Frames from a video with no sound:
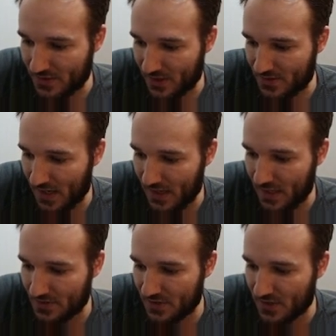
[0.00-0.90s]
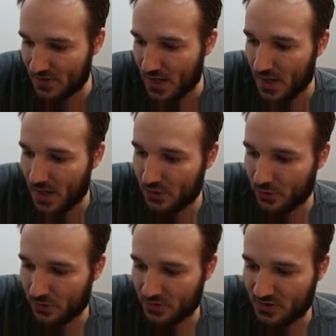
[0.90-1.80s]
cents, 88 cents
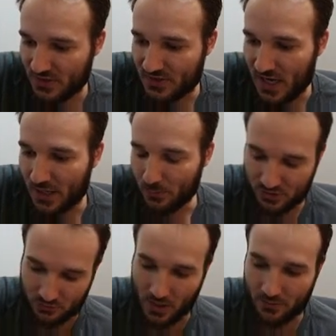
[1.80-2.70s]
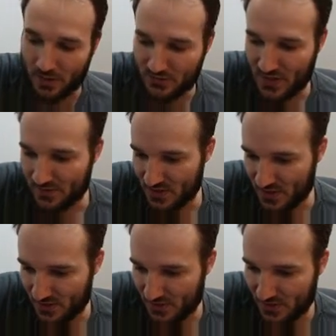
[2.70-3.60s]
to the 69, which is right around 7
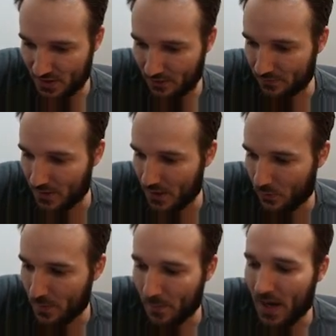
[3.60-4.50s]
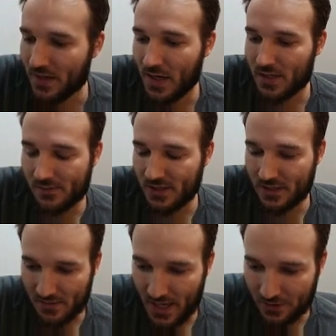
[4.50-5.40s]
cents itself. We might not even
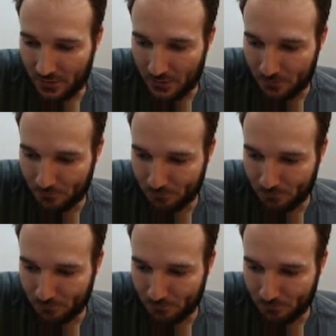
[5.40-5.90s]
get that low.